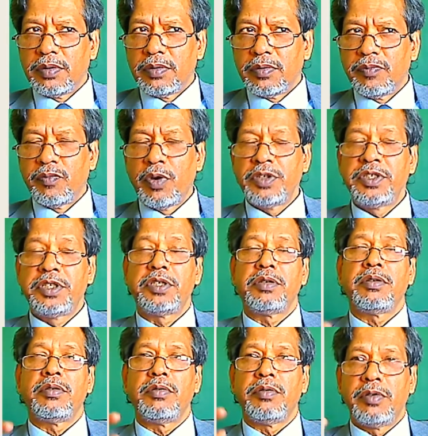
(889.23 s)
Won't
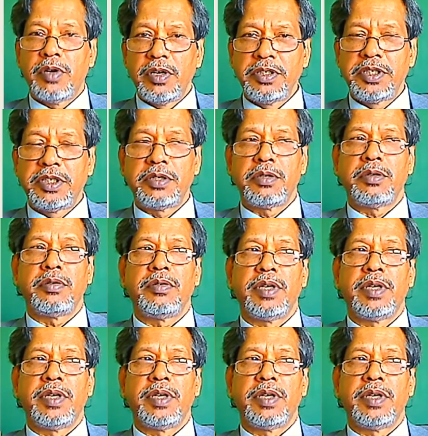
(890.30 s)
you? Don't you?